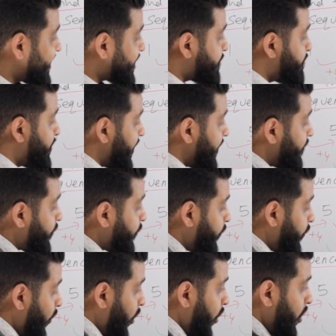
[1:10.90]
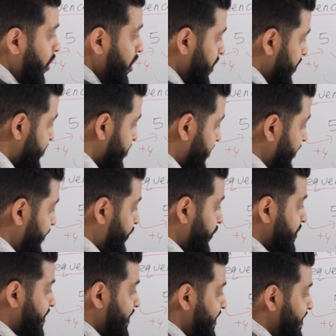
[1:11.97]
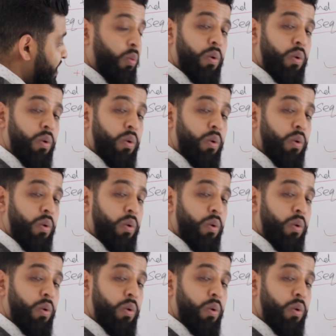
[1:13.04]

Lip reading: this been 4, the differences,